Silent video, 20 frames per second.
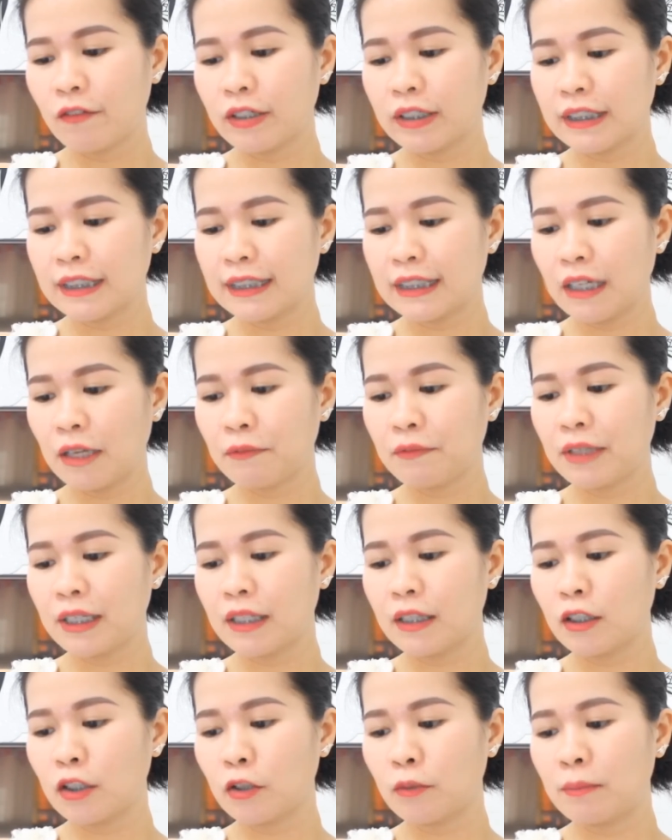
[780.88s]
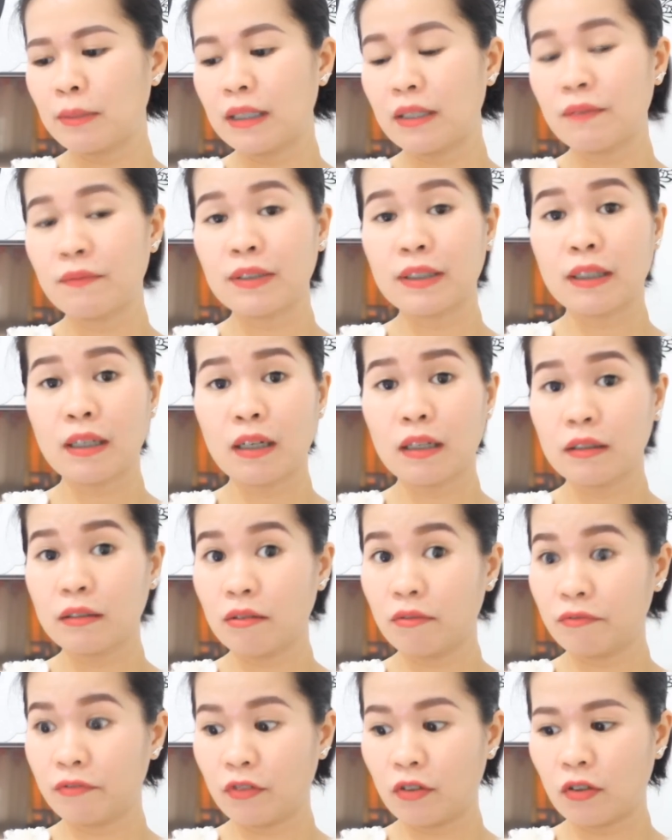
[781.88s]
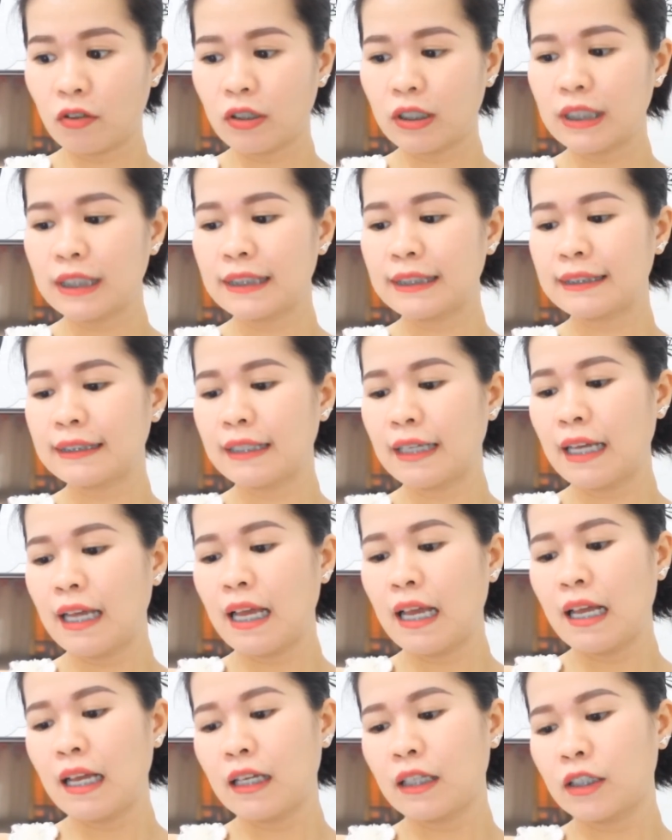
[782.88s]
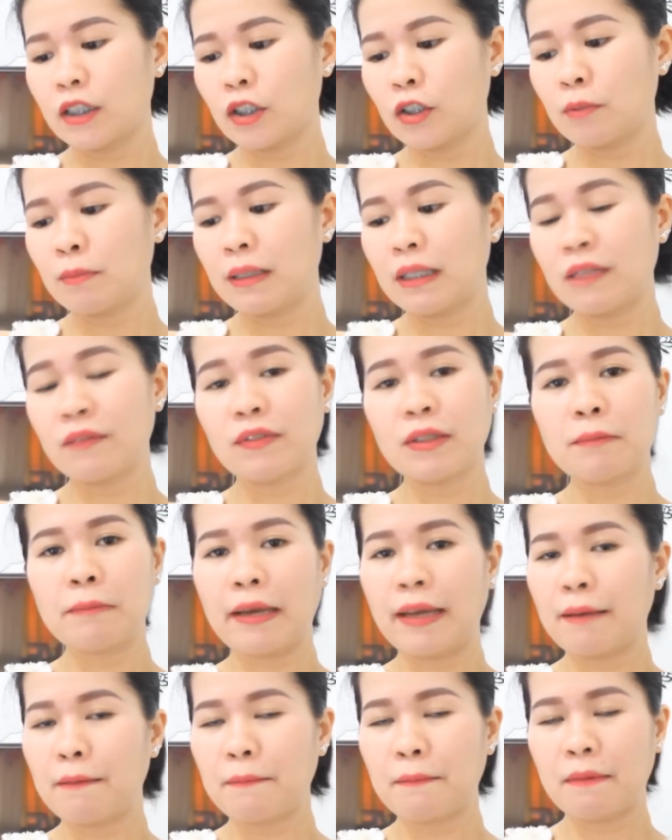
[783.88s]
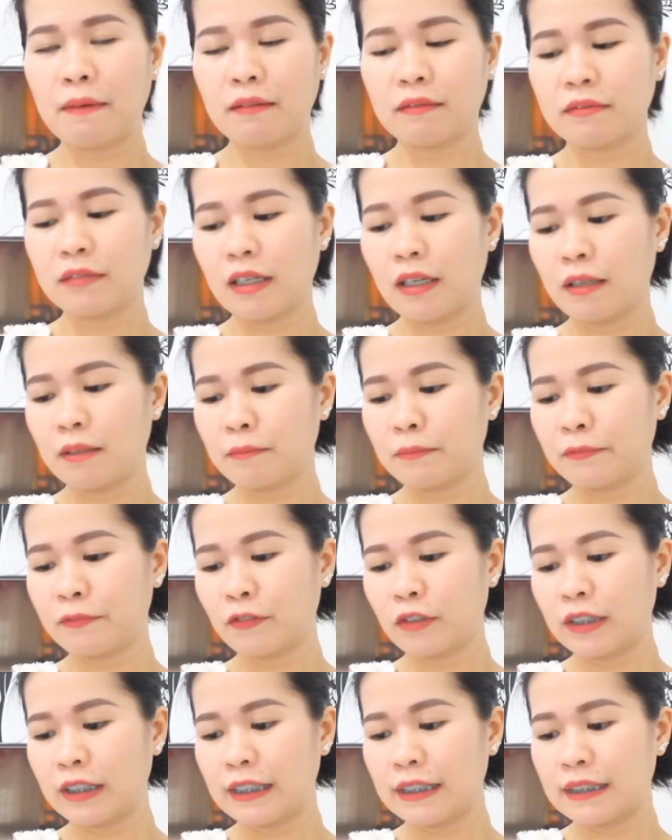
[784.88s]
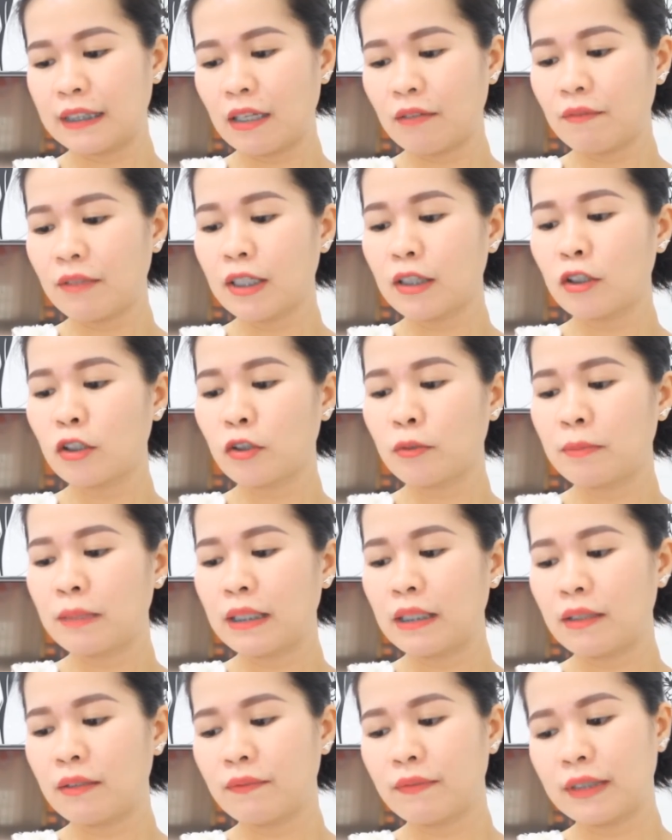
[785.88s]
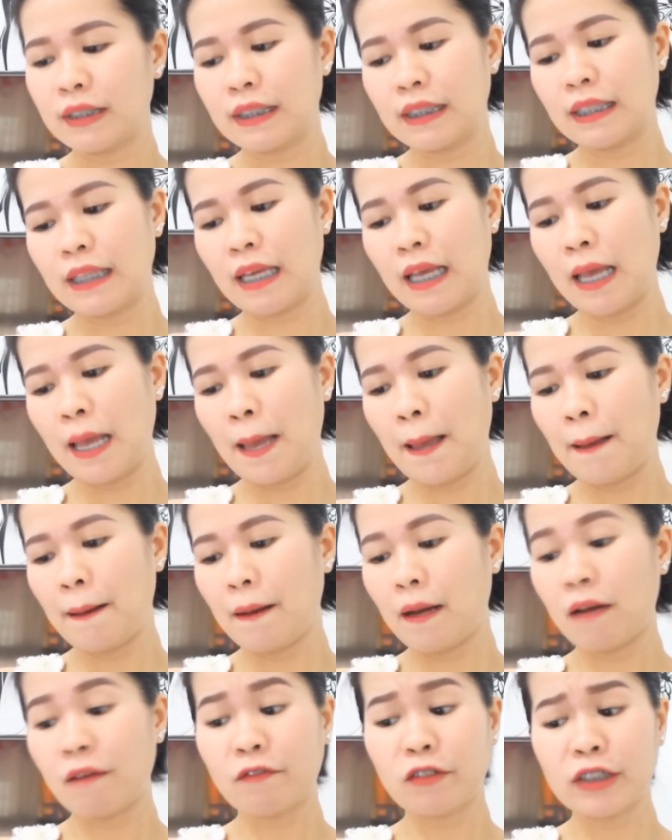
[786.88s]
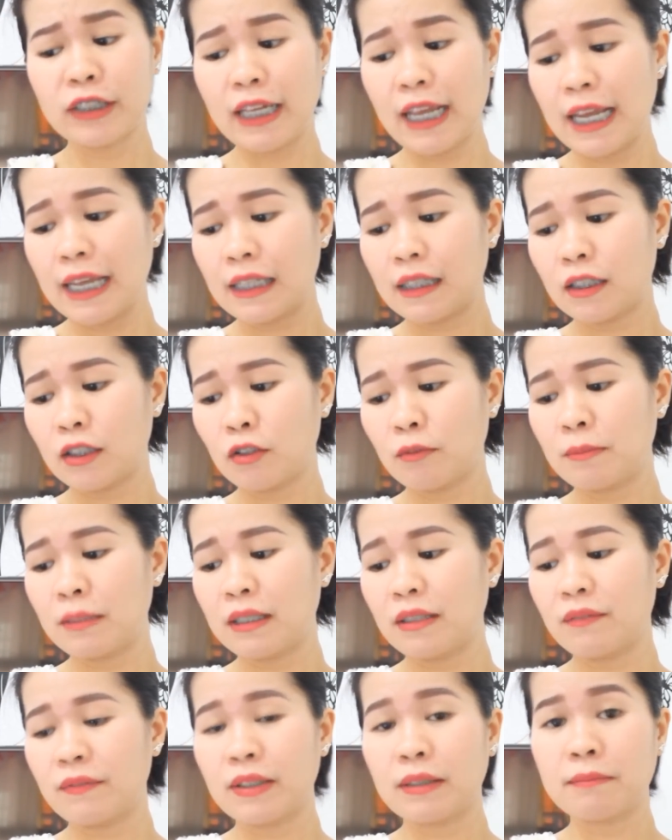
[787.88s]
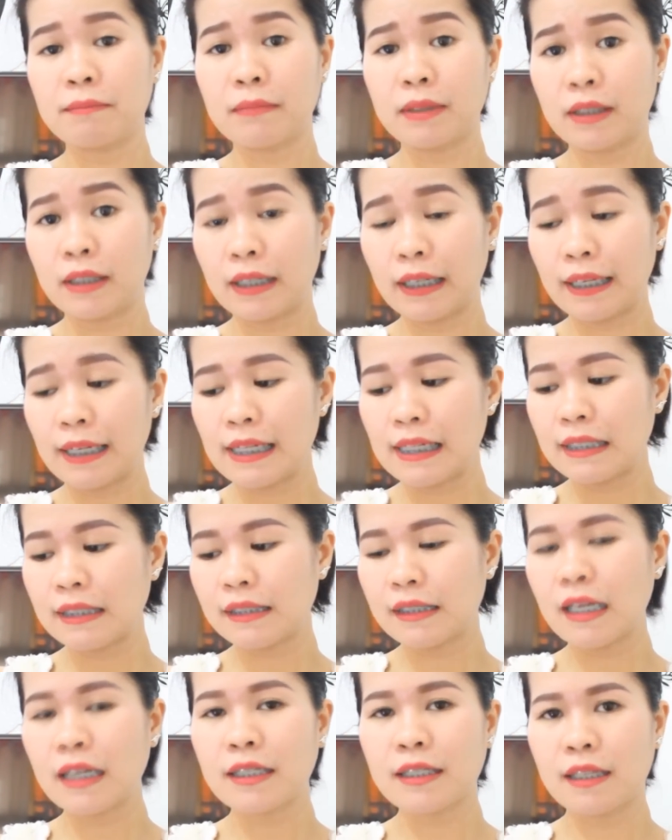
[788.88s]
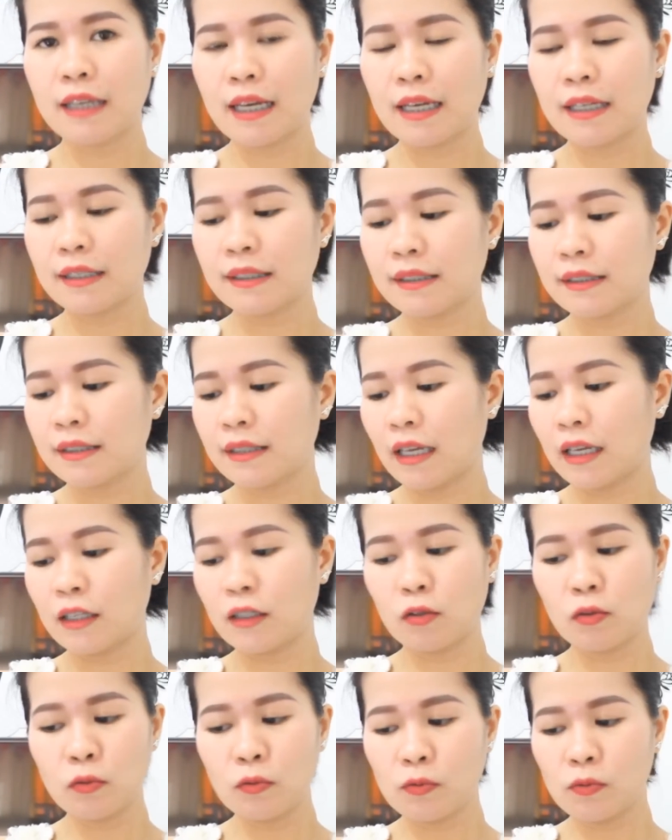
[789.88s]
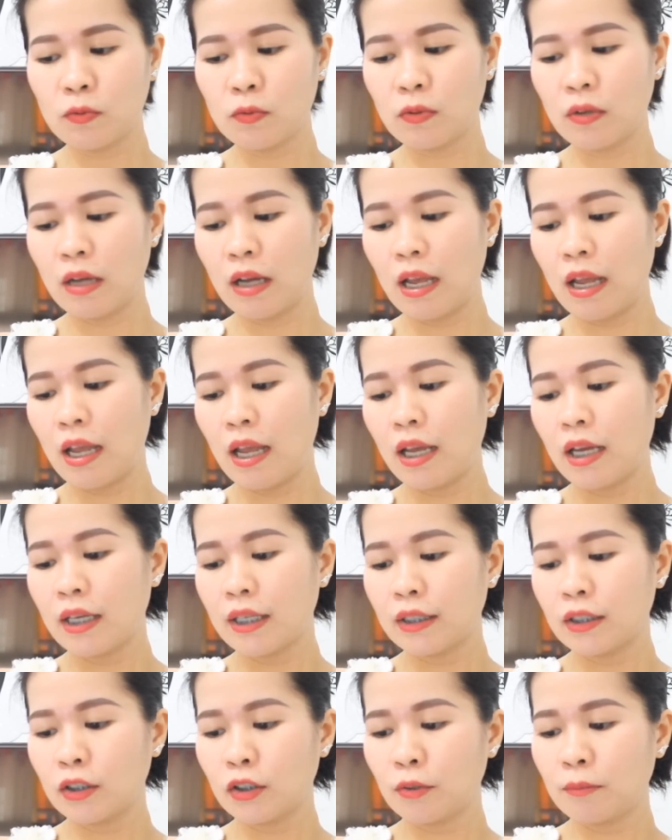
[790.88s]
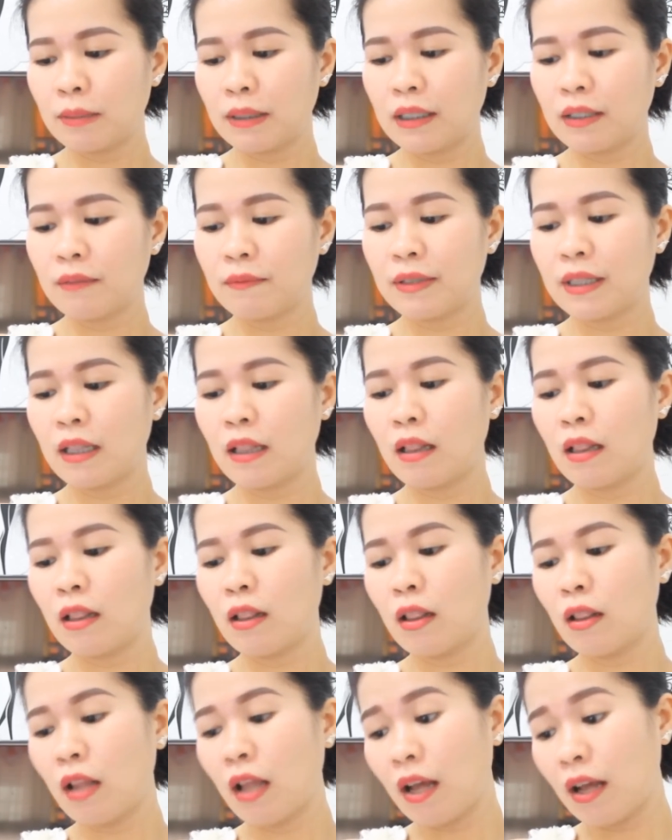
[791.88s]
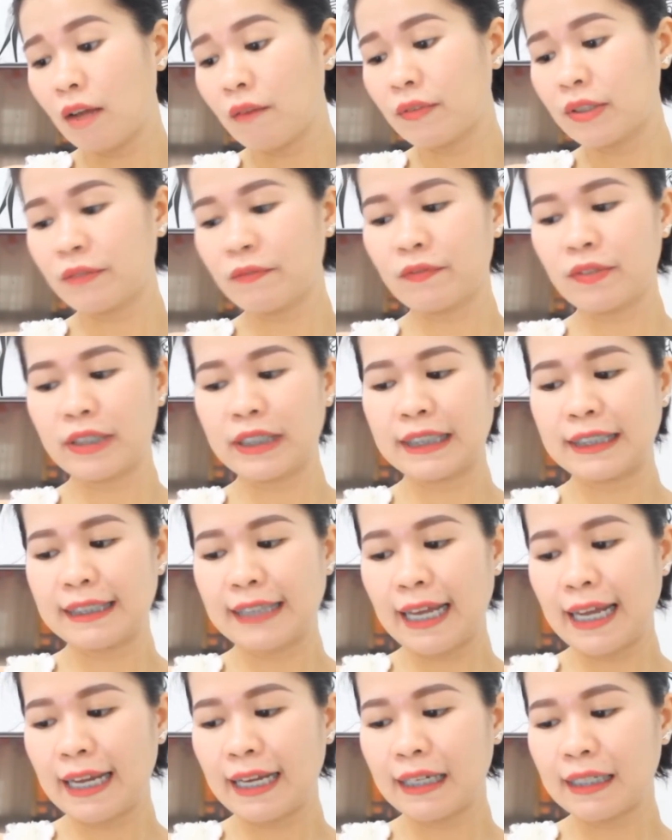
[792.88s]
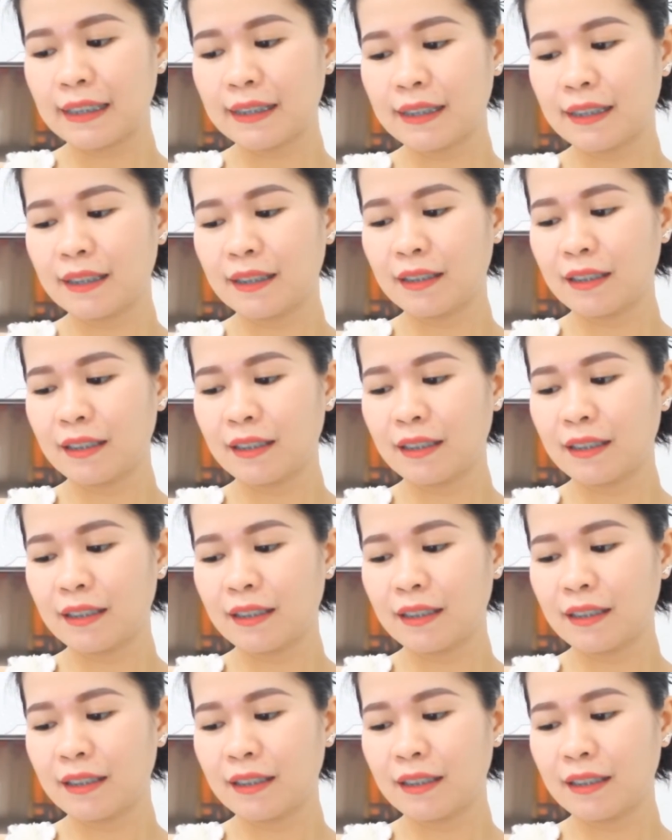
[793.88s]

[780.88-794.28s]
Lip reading: 47, do you believe in God? Of course. Do you believe in 47, do you believe in 48, do you believe in miracles? Yes, I do. Do you believe in love at first sight?